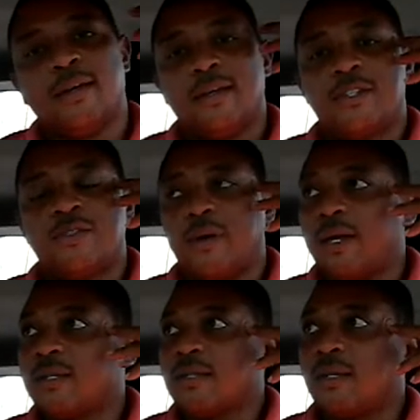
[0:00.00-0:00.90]
is
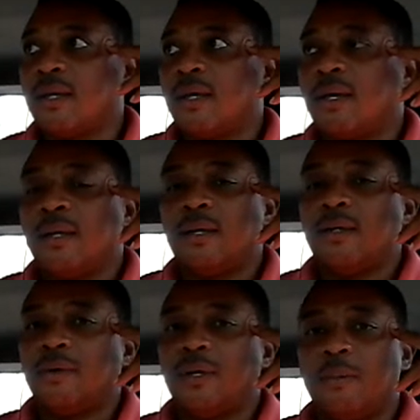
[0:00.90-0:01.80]
stress.
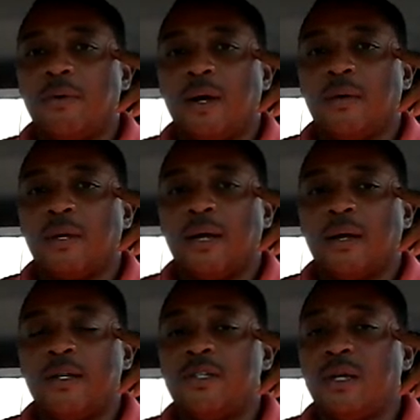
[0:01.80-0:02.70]
Now, don't get me wrong. Uh,
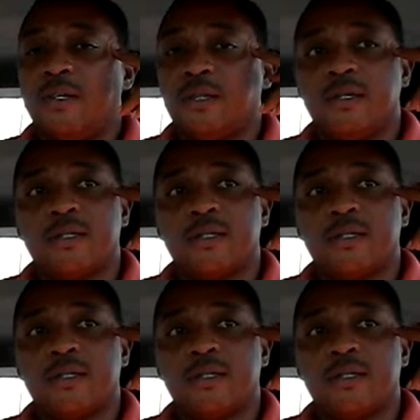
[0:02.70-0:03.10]
education